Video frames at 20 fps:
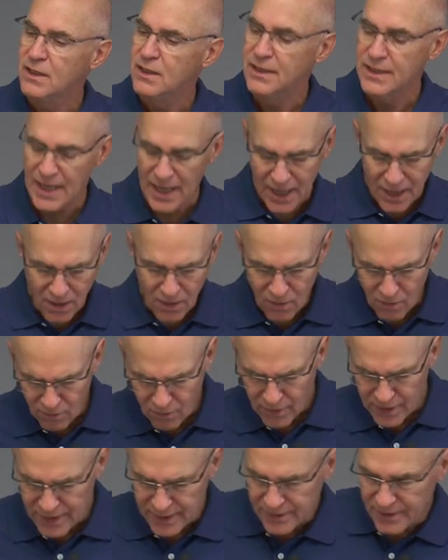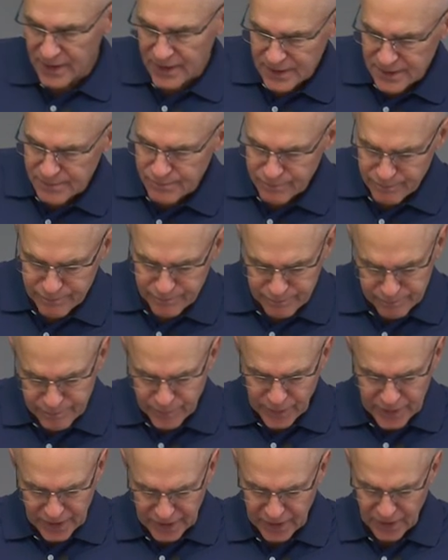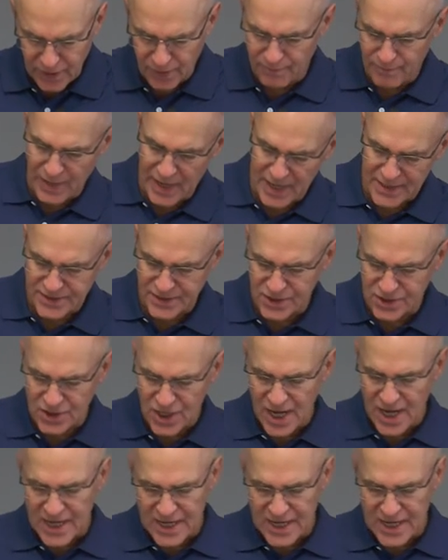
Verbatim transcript: Now, in this particular passage,